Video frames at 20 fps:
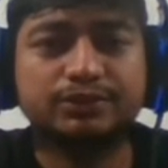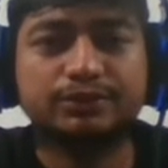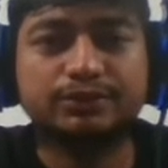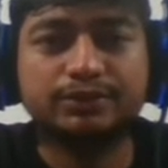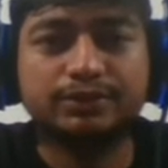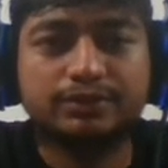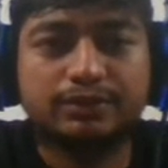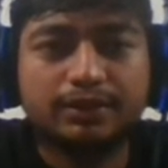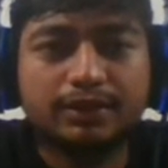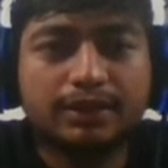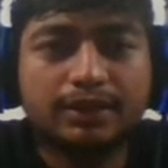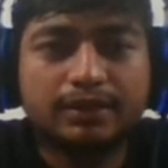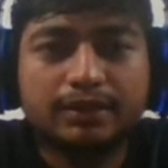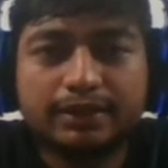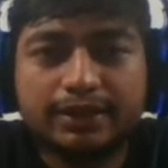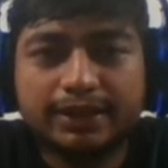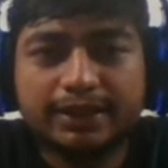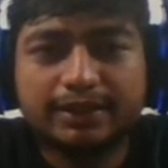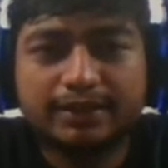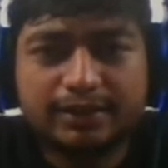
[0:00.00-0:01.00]
So
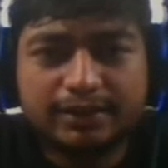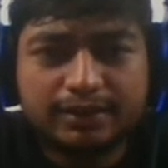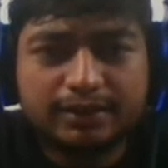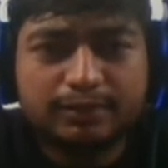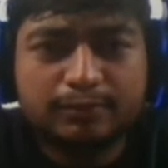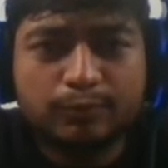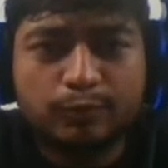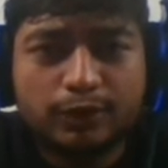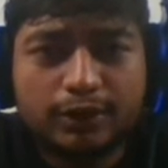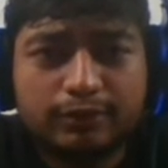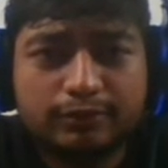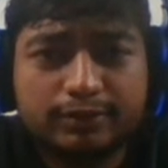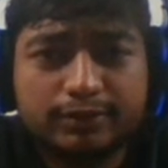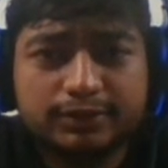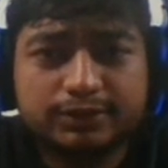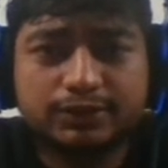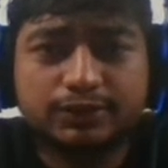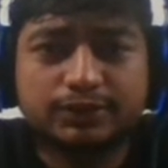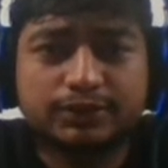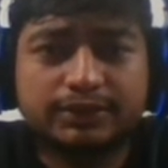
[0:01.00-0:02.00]
technically boy will
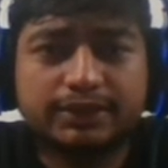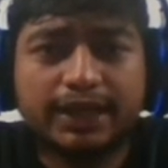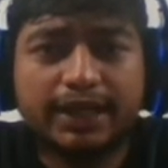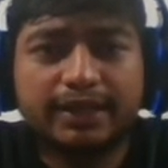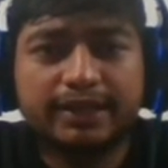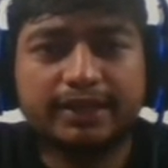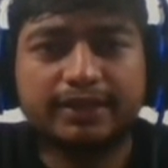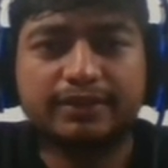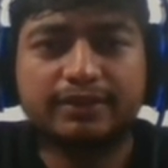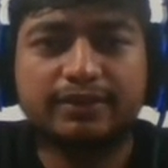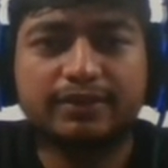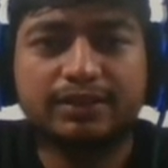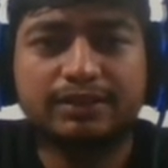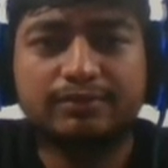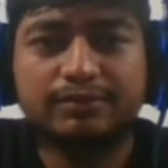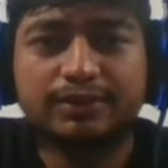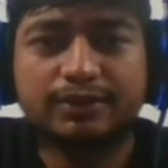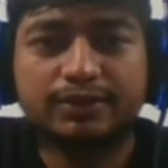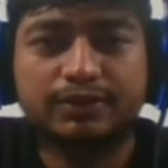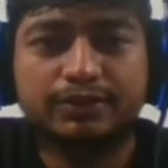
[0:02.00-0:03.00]
going to tank and girl
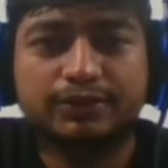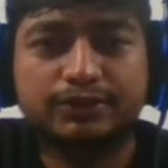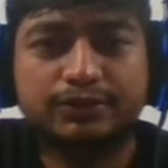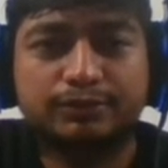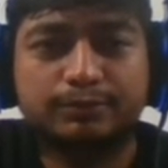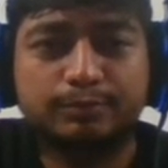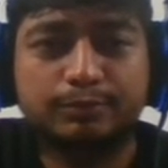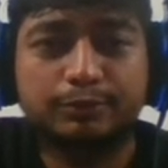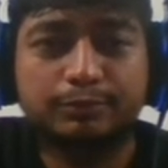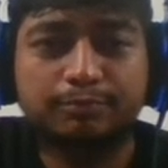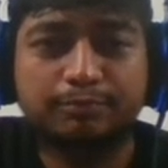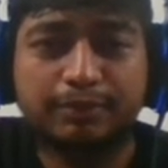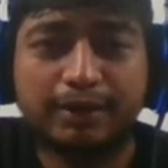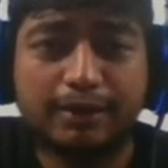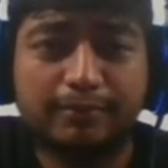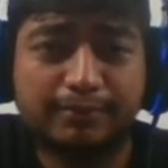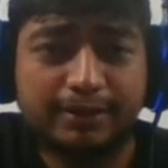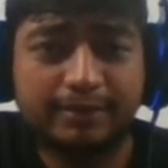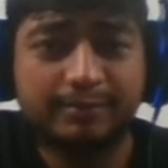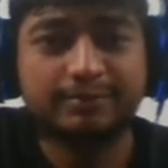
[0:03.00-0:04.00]
will going to boom
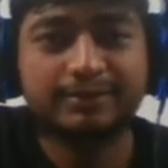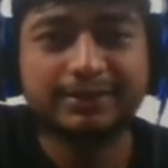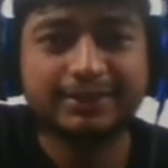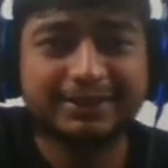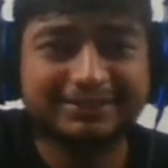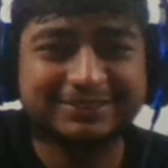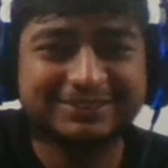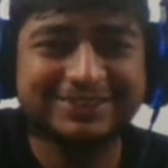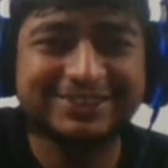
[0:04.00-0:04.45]
bam everything.